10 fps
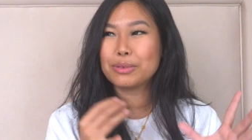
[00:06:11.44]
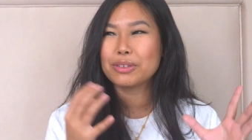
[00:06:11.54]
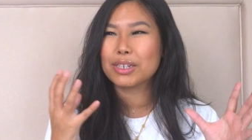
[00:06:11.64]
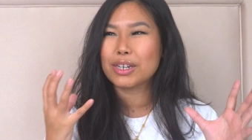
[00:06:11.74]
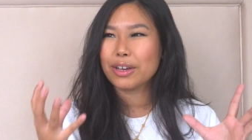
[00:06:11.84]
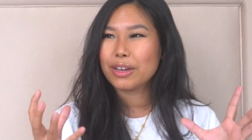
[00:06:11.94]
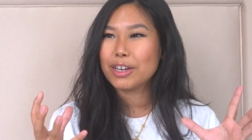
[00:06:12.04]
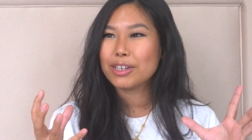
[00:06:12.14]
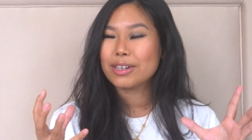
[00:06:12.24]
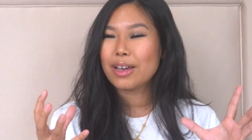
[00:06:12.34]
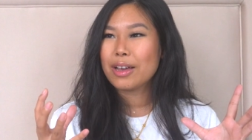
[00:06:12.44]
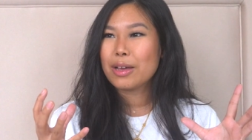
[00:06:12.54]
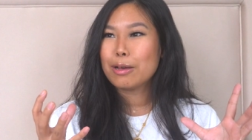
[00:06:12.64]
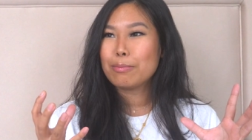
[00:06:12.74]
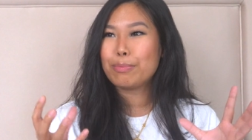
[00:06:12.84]
was good,
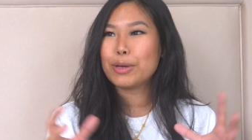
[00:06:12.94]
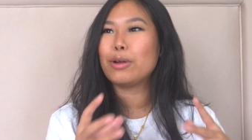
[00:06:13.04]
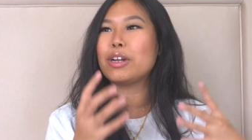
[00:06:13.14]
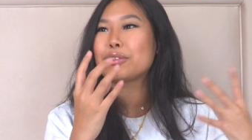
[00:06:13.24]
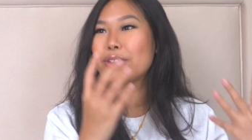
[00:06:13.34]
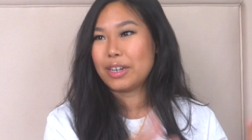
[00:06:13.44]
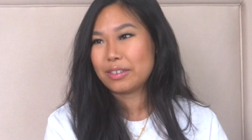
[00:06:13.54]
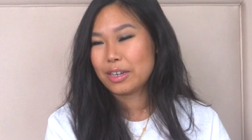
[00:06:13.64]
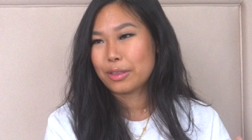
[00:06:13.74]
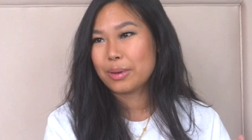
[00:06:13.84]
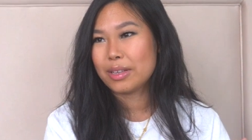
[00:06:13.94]
but not as good as the other